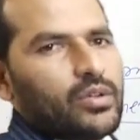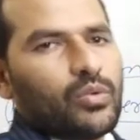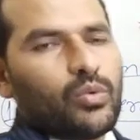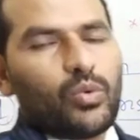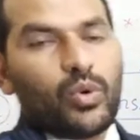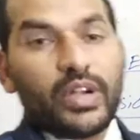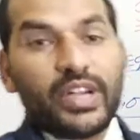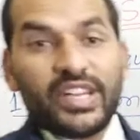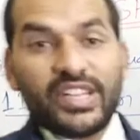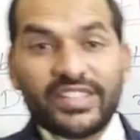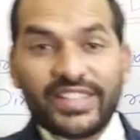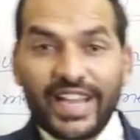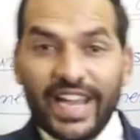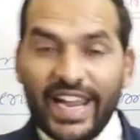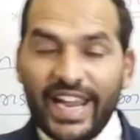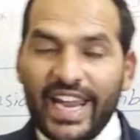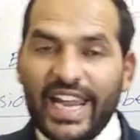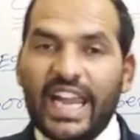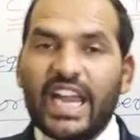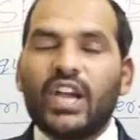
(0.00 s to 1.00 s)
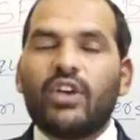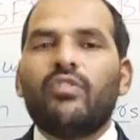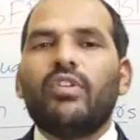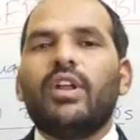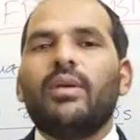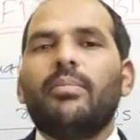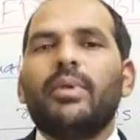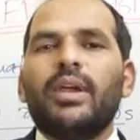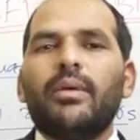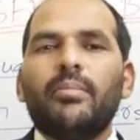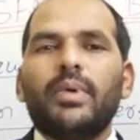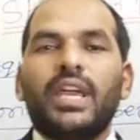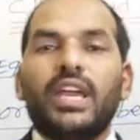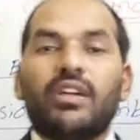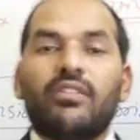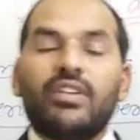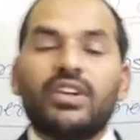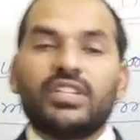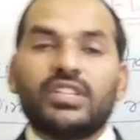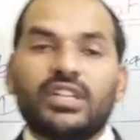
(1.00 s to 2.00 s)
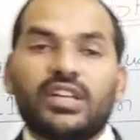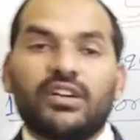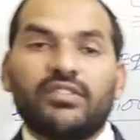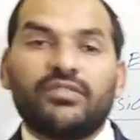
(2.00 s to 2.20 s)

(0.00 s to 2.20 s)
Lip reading: what is the equilibrium equation